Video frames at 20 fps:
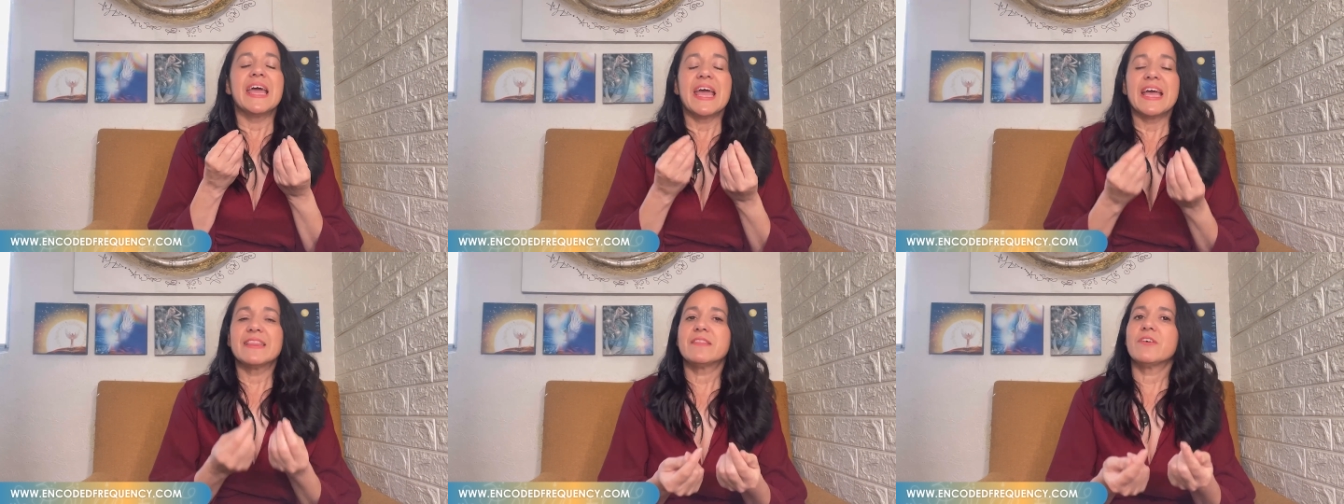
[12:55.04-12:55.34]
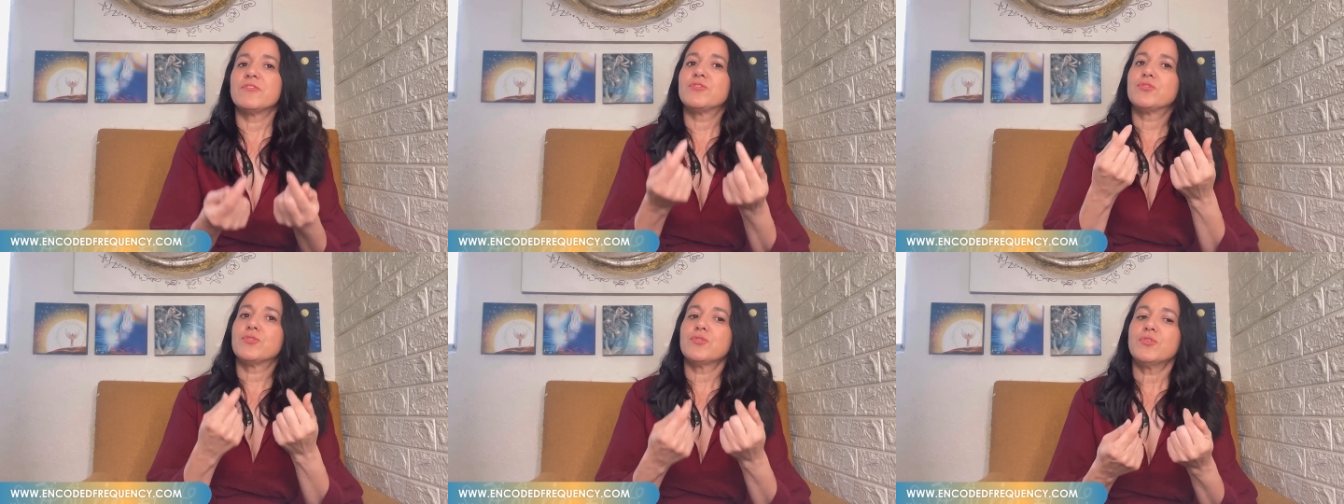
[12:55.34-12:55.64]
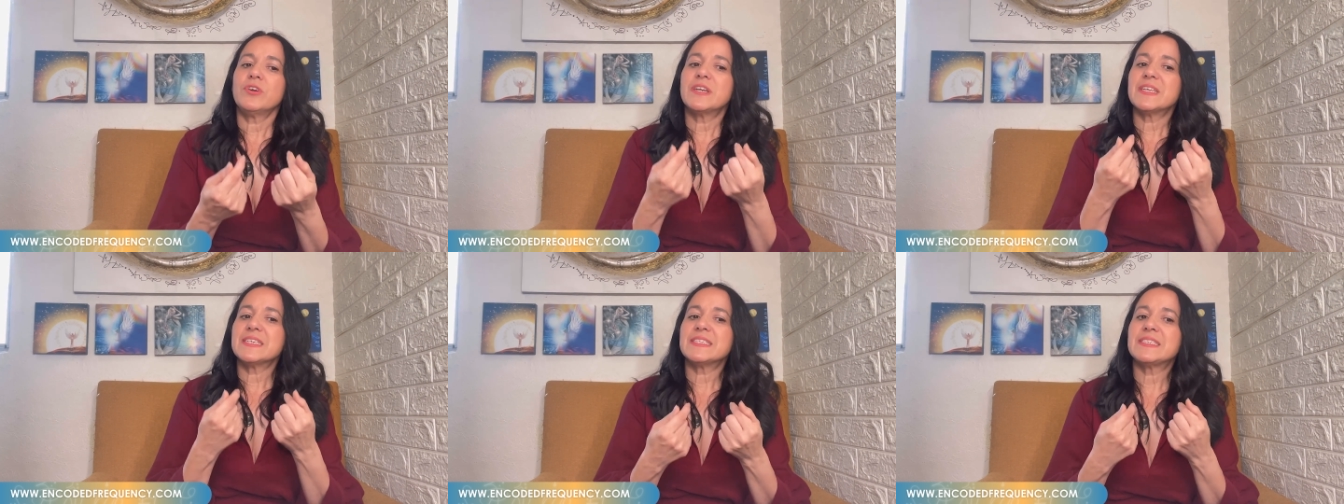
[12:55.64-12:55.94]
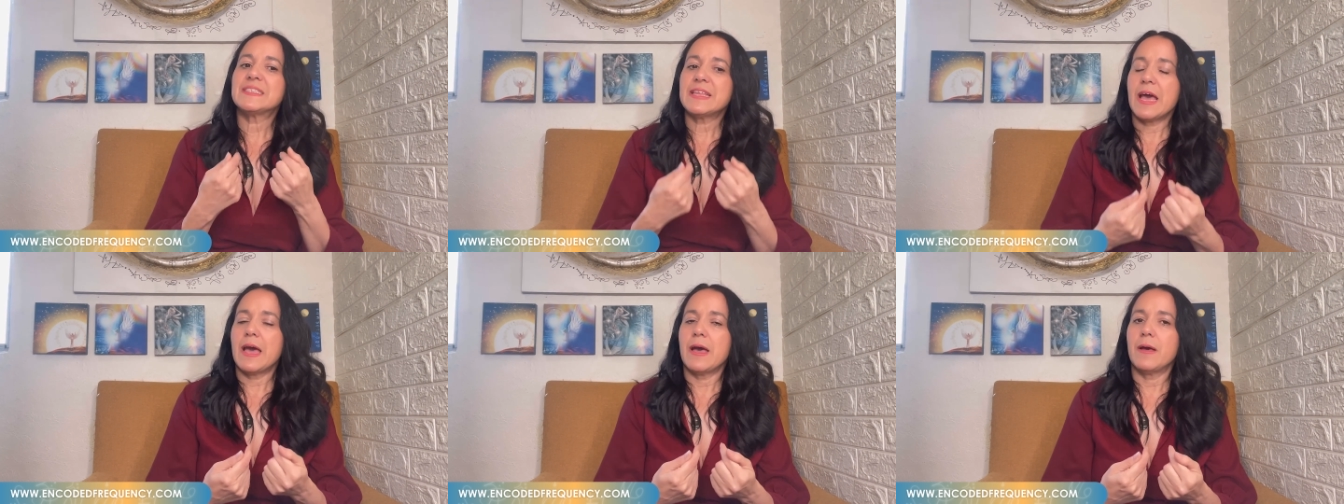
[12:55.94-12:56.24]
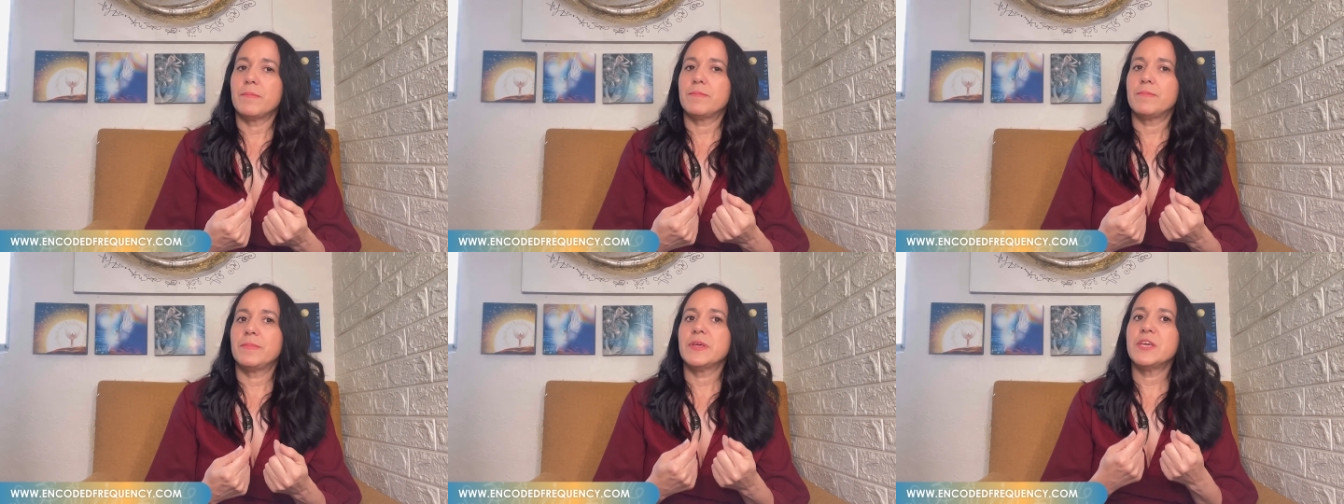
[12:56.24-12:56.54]
And the third
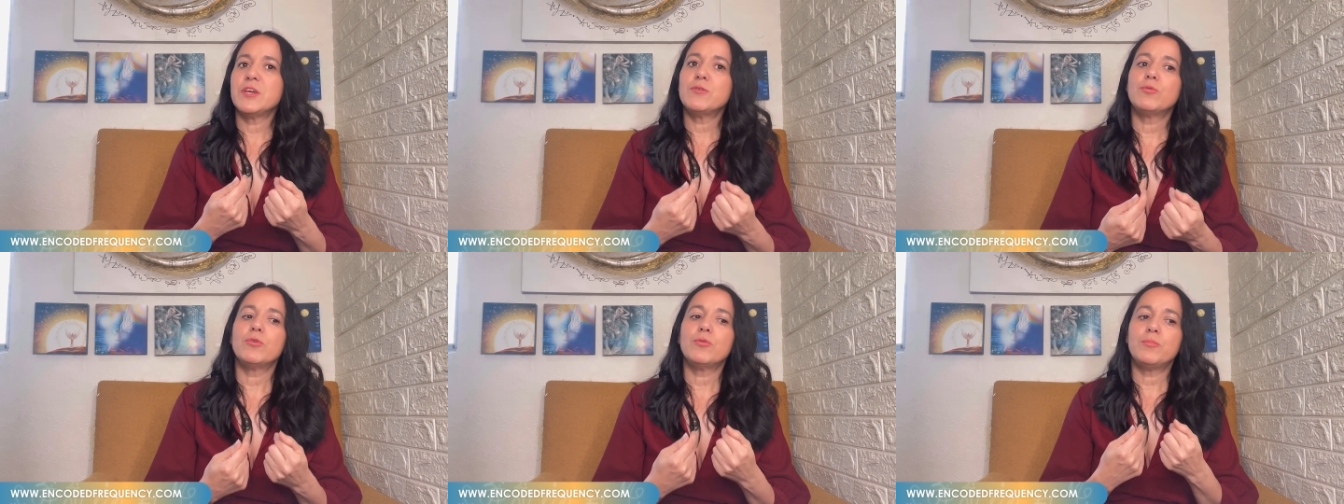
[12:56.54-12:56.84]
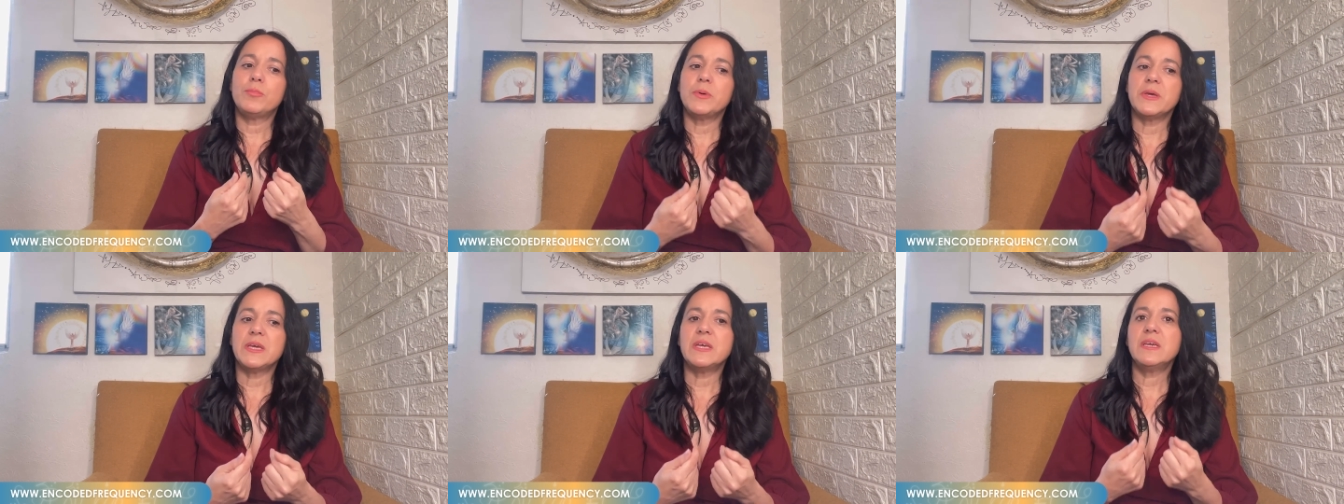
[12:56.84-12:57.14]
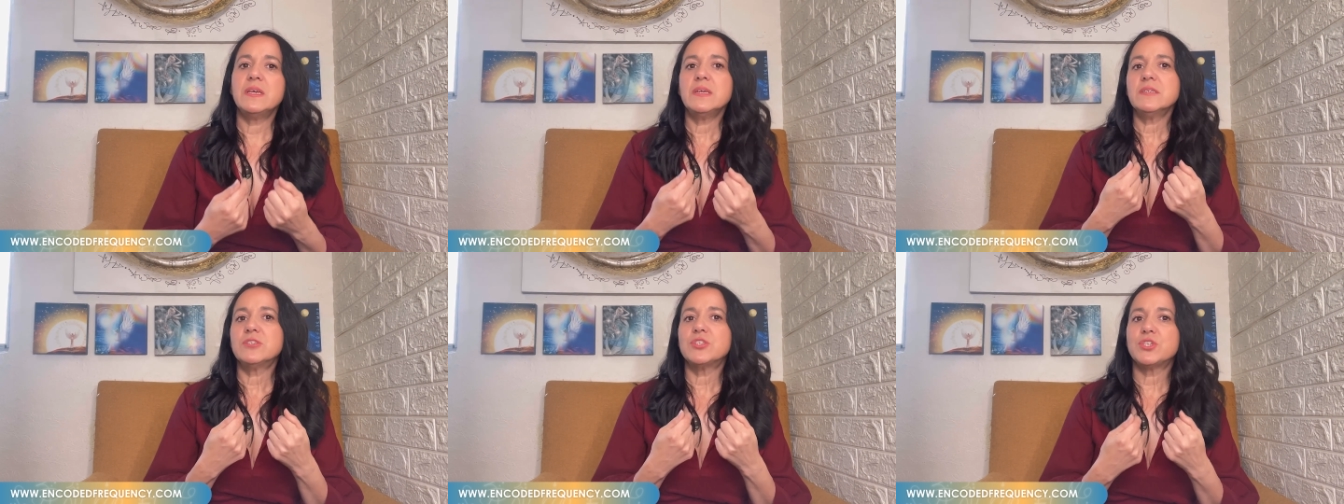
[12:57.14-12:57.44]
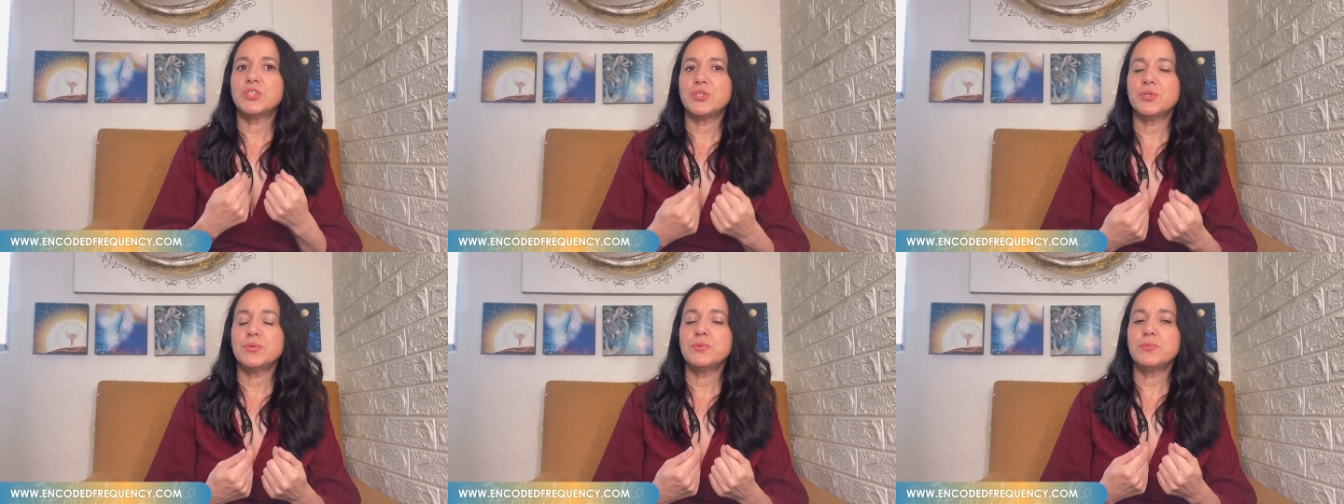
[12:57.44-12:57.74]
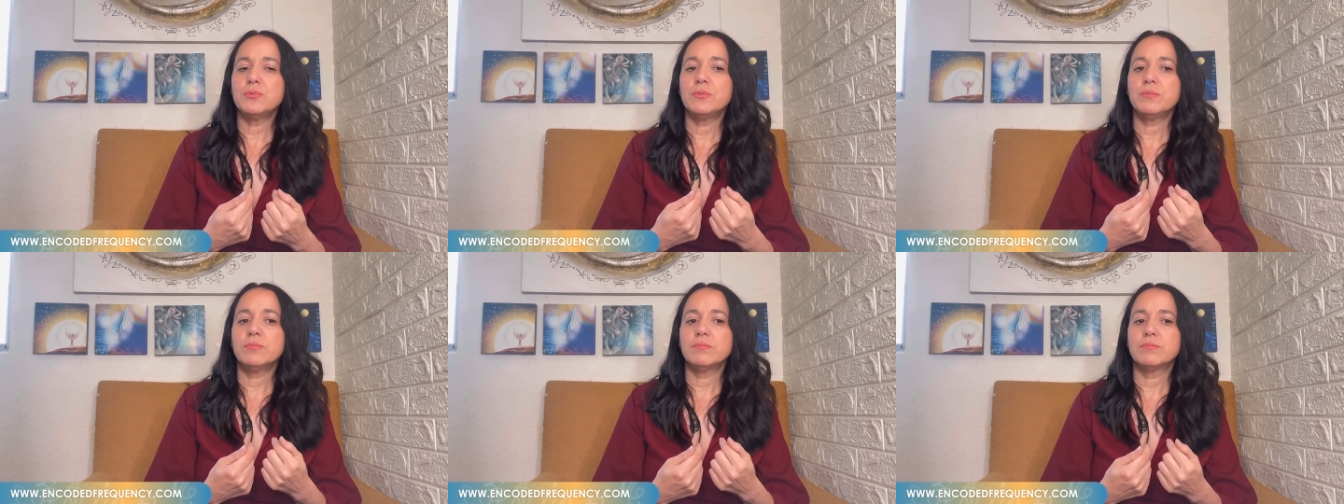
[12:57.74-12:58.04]
step, it will be
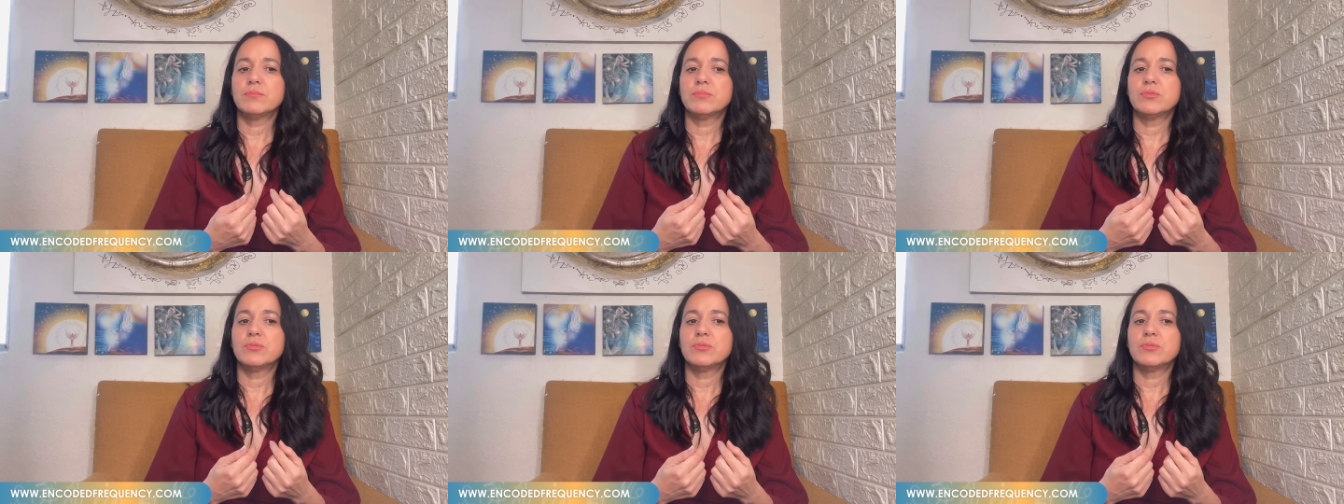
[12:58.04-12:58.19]
to